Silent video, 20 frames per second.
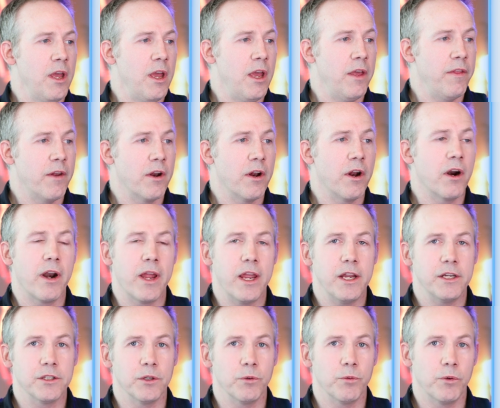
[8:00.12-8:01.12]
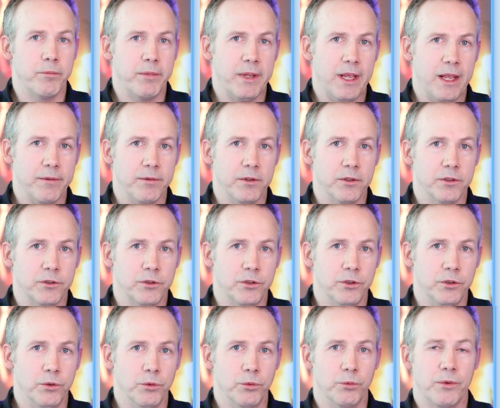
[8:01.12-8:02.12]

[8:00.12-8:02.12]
And then our agent would be able to